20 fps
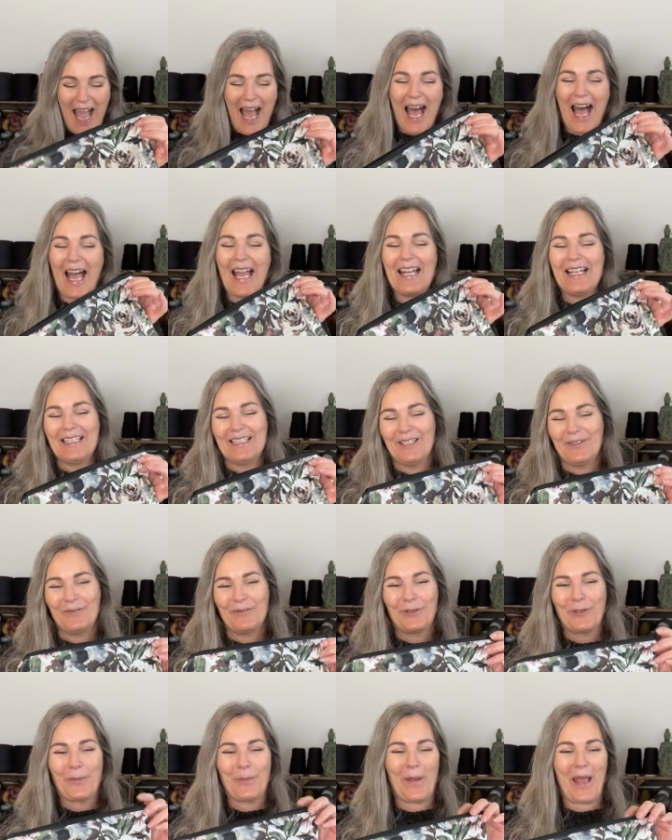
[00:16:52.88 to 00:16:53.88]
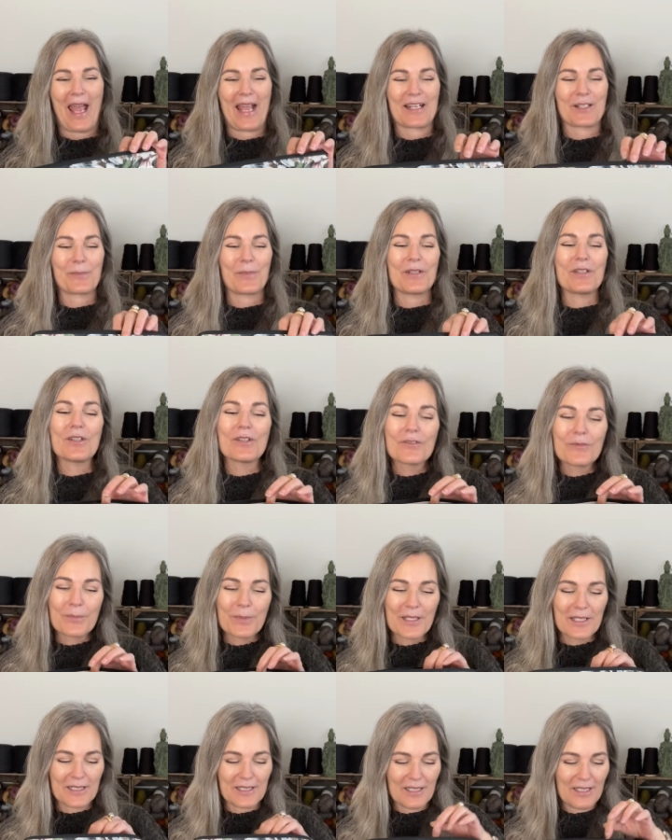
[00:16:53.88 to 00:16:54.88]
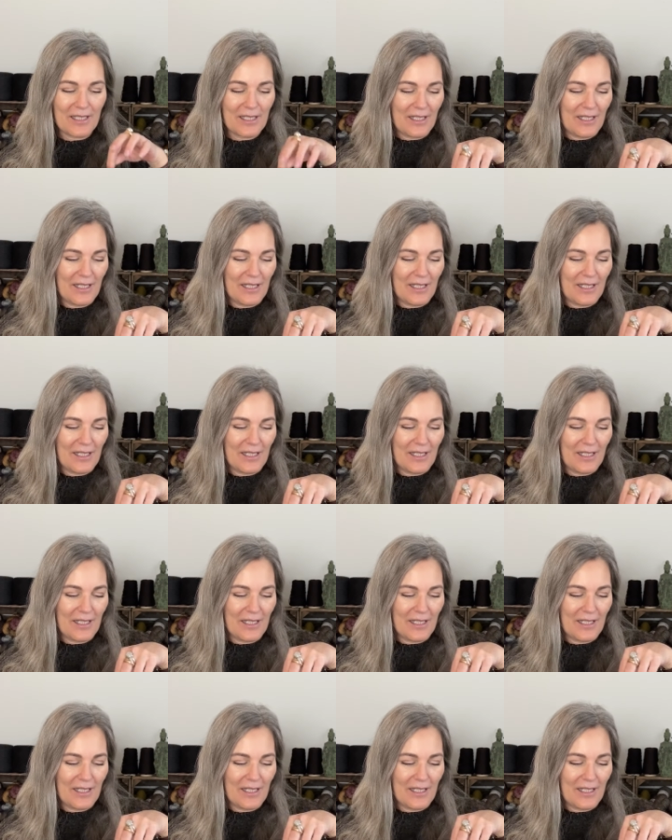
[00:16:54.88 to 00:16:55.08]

I love her bags, but you've been